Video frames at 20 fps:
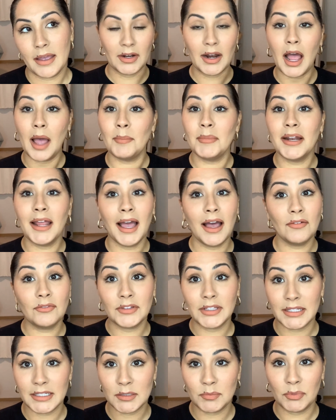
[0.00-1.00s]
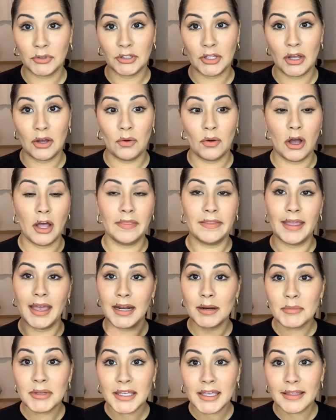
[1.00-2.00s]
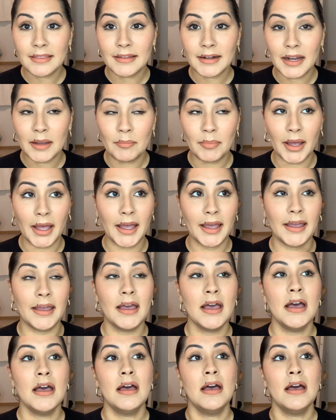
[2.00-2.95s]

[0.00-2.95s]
And I'm going to have links below on the enema kit that I buy,